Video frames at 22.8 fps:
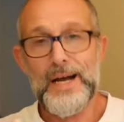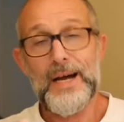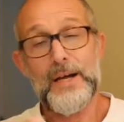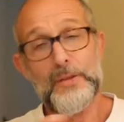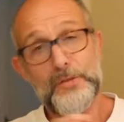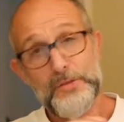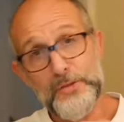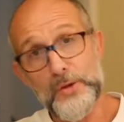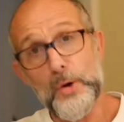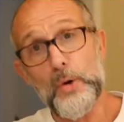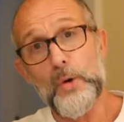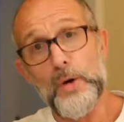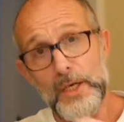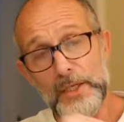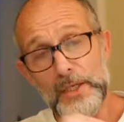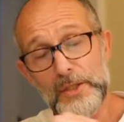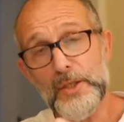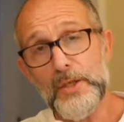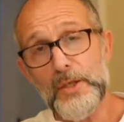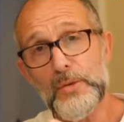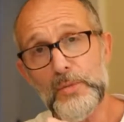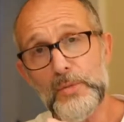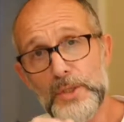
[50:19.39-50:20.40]
I thought I
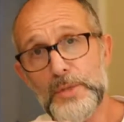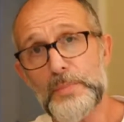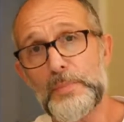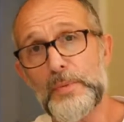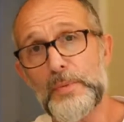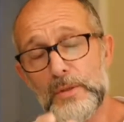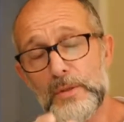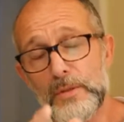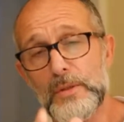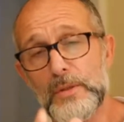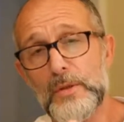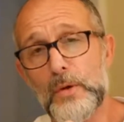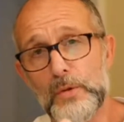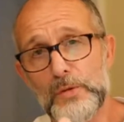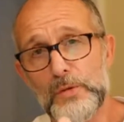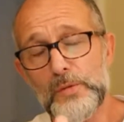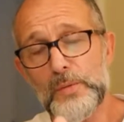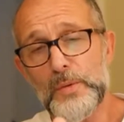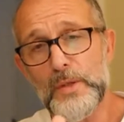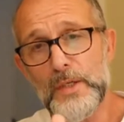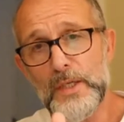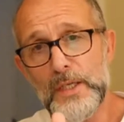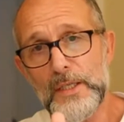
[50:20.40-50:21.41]
knew which book
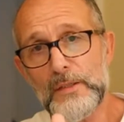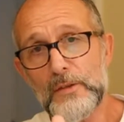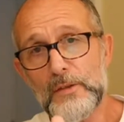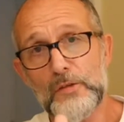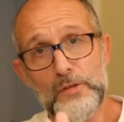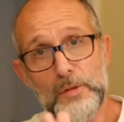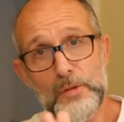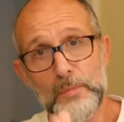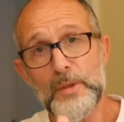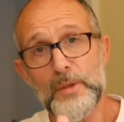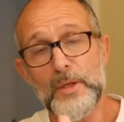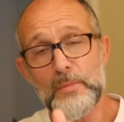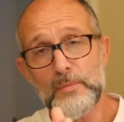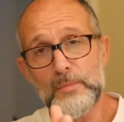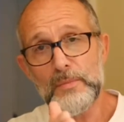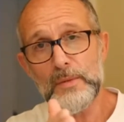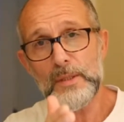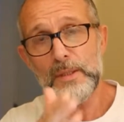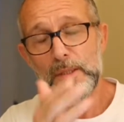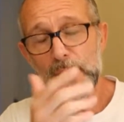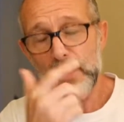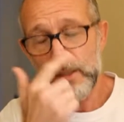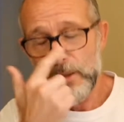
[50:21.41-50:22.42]
those were. Some of them
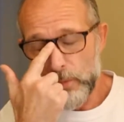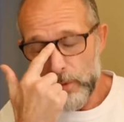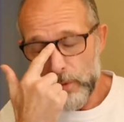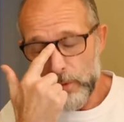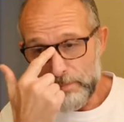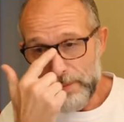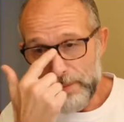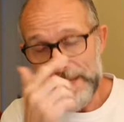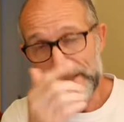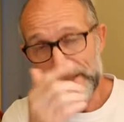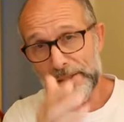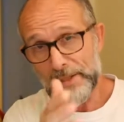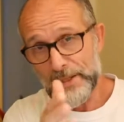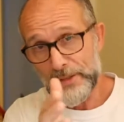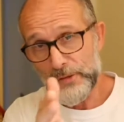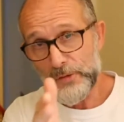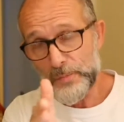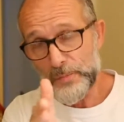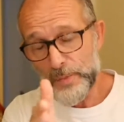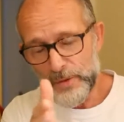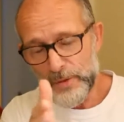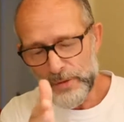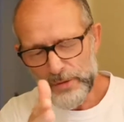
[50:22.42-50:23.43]
were
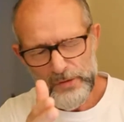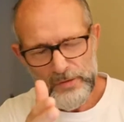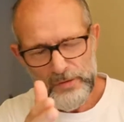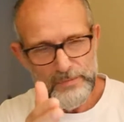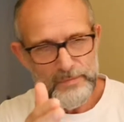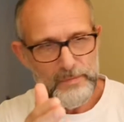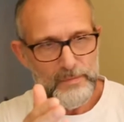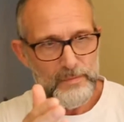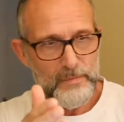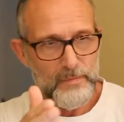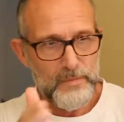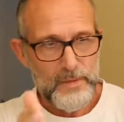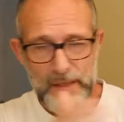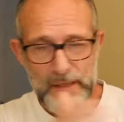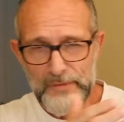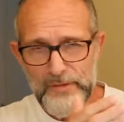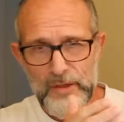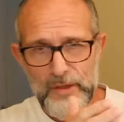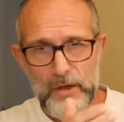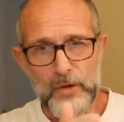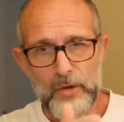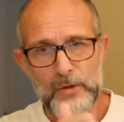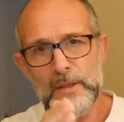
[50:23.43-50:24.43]
Bandler's books.
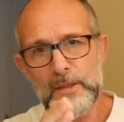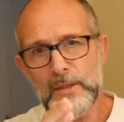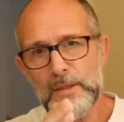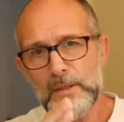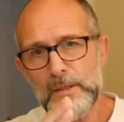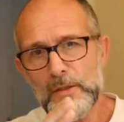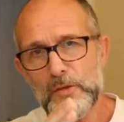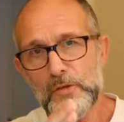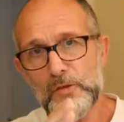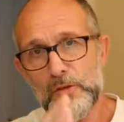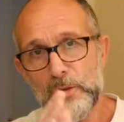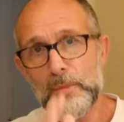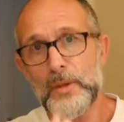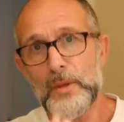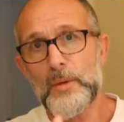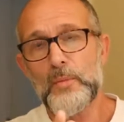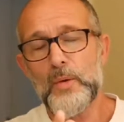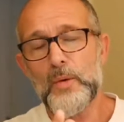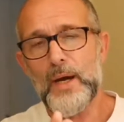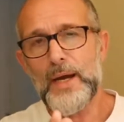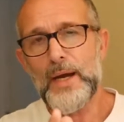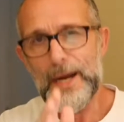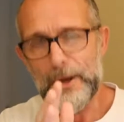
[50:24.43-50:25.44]
They've gone. Some of
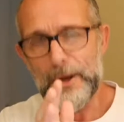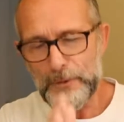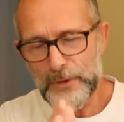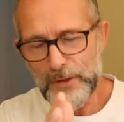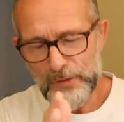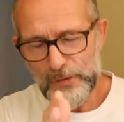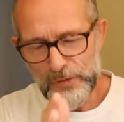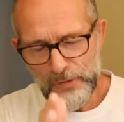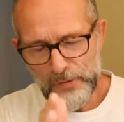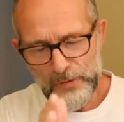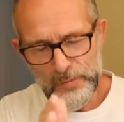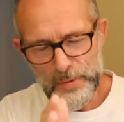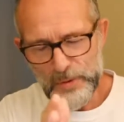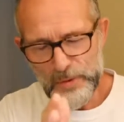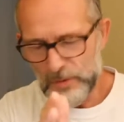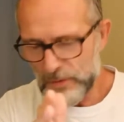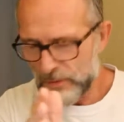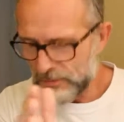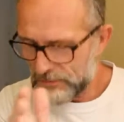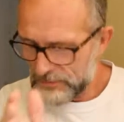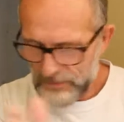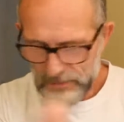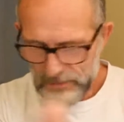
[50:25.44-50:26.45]
them were Ericksons
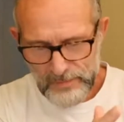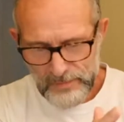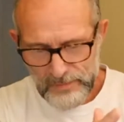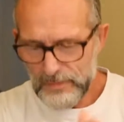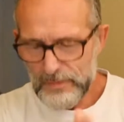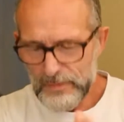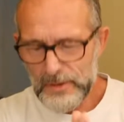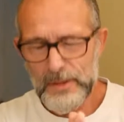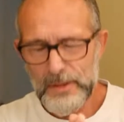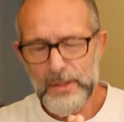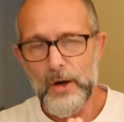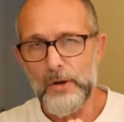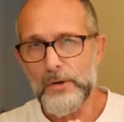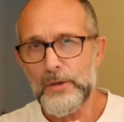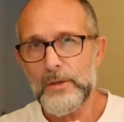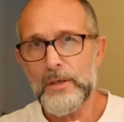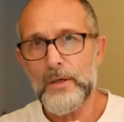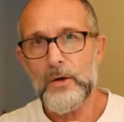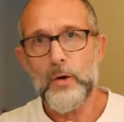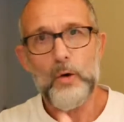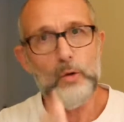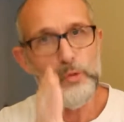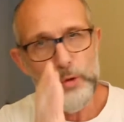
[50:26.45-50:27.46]
books. Gone.
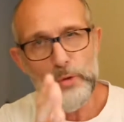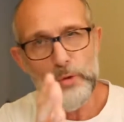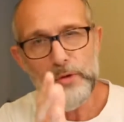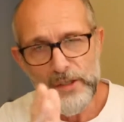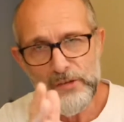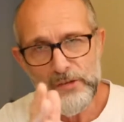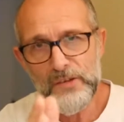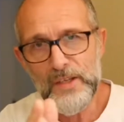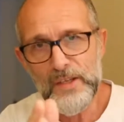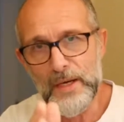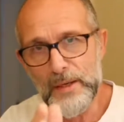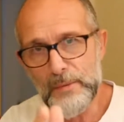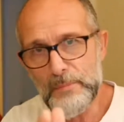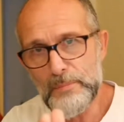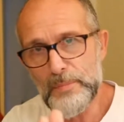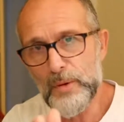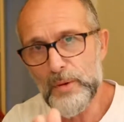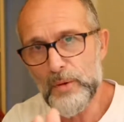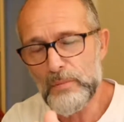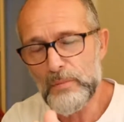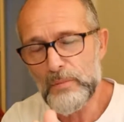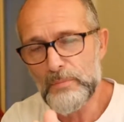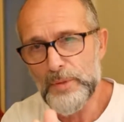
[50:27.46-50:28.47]
Although they're still
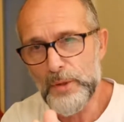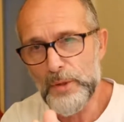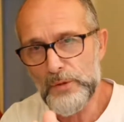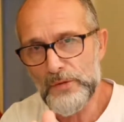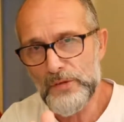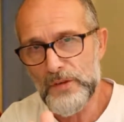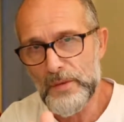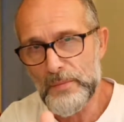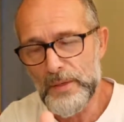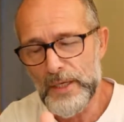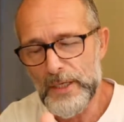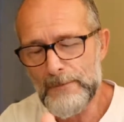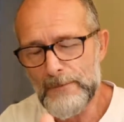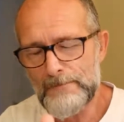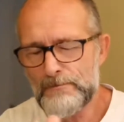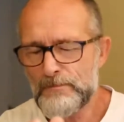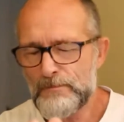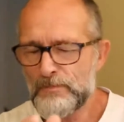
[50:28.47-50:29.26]
important books to me.